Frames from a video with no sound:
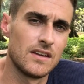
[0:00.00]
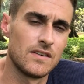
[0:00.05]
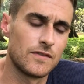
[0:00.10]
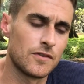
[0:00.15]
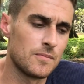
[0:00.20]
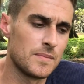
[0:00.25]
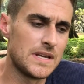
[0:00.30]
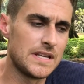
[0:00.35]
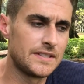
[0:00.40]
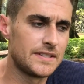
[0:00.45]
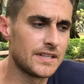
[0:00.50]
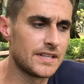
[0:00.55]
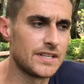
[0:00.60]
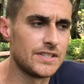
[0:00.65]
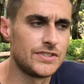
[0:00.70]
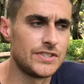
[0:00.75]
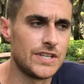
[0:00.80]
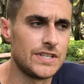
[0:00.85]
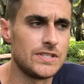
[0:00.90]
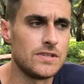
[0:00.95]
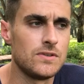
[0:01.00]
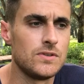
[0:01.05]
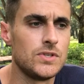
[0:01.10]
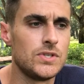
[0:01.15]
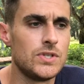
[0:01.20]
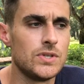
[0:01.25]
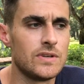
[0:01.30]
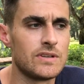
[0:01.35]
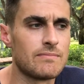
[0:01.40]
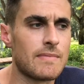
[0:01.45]
For me to continue
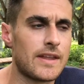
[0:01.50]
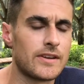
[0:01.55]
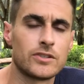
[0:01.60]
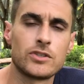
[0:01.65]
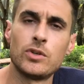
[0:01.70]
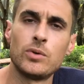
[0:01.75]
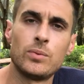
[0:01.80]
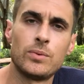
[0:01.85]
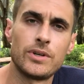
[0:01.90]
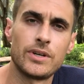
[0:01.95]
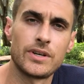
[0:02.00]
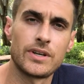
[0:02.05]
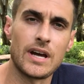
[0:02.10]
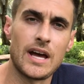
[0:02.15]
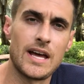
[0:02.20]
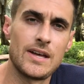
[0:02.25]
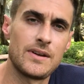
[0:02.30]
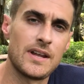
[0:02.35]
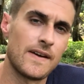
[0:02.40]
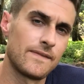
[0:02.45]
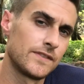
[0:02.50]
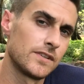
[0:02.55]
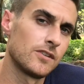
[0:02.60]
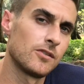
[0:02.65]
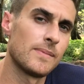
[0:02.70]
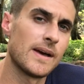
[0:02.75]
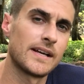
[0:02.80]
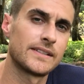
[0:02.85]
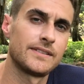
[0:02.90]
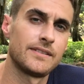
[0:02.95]
doing medical work, I'd have
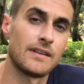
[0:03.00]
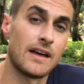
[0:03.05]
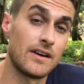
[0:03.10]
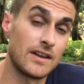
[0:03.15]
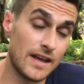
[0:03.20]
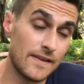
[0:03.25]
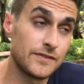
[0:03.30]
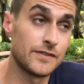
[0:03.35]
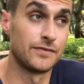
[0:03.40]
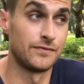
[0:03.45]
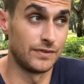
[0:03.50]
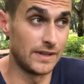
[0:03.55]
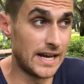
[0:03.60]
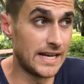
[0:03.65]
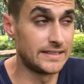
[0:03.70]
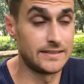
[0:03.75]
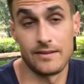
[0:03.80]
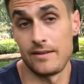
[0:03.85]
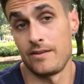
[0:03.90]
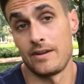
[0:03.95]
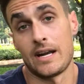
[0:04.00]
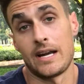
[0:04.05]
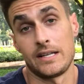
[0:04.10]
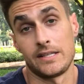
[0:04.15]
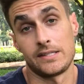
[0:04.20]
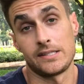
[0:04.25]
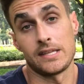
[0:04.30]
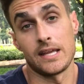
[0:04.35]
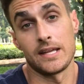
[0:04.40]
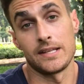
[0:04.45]
to fly to the
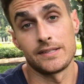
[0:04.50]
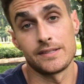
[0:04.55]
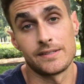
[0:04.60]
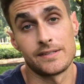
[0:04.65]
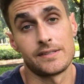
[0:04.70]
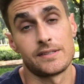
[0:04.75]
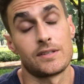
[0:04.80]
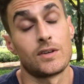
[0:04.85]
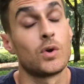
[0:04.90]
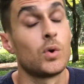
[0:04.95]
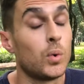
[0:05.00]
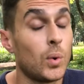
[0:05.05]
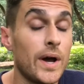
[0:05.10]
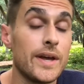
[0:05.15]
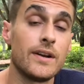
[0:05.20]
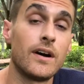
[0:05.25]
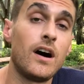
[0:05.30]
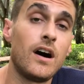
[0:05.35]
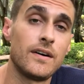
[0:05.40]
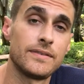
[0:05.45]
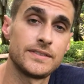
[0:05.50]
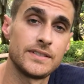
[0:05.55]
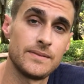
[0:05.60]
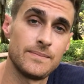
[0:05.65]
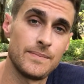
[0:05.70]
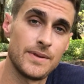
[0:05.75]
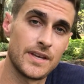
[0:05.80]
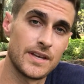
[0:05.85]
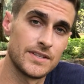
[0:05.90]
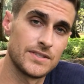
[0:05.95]
United States quite often,
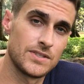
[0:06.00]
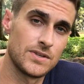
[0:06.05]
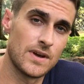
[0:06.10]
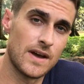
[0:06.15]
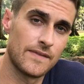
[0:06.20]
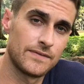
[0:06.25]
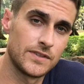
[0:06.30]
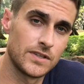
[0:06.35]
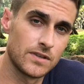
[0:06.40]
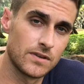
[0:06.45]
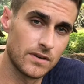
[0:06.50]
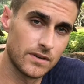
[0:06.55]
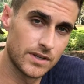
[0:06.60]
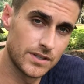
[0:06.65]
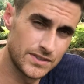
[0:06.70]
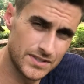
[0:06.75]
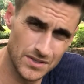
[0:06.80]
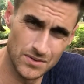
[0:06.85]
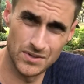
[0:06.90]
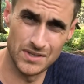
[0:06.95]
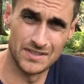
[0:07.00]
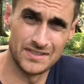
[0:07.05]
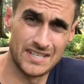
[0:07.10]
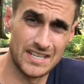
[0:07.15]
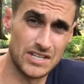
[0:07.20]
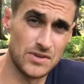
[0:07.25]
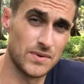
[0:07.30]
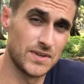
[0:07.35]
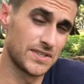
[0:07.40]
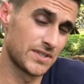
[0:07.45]
because you have to do
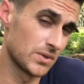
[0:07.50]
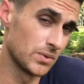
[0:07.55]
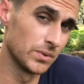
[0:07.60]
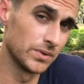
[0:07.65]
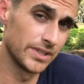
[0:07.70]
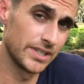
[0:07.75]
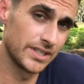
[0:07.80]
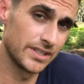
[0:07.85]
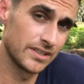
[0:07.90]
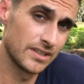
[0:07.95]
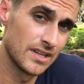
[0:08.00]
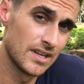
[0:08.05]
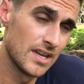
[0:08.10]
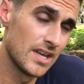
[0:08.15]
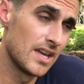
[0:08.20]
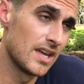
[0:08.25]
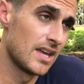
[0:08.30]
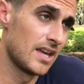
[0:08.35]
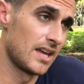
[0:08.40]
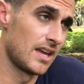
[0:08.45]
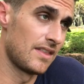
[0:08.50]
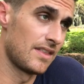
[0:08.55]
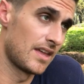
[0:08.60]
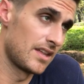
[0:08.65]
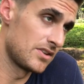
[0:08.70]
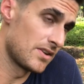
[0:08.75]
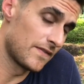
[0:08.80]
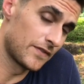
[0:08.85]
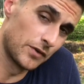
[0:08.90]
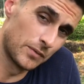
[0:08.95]
continuous schooling, and
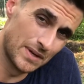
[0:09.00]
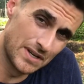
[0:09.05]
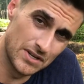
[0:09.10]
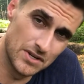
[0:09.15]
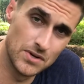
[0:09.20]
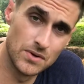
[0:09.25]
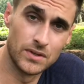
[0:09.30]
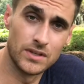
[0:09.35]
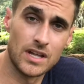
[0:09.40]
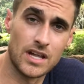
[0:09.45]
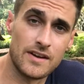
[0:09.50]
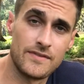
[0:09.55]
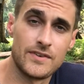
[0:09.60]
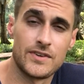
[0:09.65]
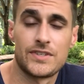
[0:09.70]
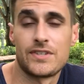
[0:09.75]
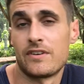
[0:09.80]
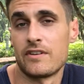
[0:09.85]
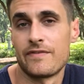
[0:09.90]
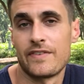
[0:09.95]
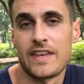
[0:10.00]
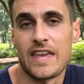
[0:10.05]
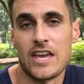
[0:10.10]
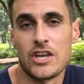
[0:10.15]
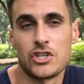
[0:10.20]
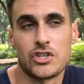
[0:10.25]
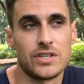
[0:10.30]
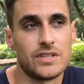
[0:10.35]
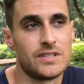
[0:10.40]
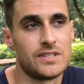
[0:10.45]
then you have to renew a lot of your
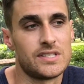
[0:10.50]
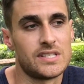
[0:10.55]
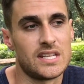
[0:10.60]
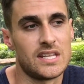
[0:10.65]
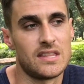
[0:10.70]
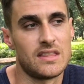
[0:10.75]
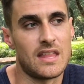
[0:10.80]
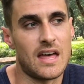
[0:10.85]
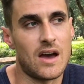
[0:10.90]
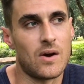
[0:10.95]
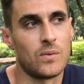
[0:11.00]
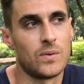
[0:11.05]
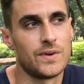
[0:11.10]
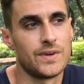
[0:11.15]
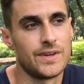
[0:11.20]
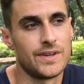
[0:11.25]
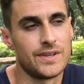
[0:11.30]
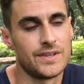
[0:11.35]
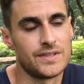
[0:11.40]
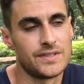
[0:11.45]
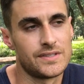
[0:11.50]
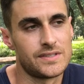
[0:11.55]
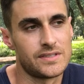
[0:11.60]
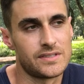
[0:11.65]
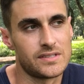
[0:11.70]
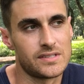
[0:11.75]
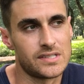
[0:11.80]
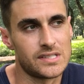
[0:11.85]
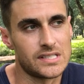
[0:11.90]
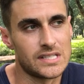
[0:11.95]
certifications, and that
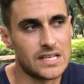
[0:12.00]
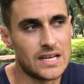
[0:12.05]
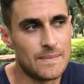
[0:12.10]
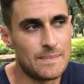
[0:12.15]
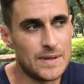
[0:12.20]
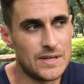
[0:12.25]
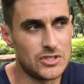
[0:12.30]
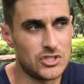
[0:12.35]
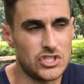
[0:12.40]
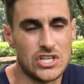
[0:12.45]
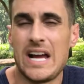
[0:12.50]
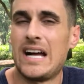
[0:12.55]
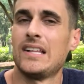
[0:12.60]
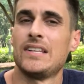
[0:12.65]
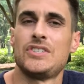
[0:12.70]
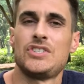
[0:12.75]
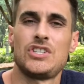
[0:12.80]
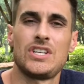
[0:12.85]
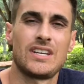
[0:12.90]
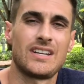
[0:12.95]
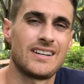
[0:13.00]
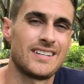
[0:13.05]
was a bit challenging.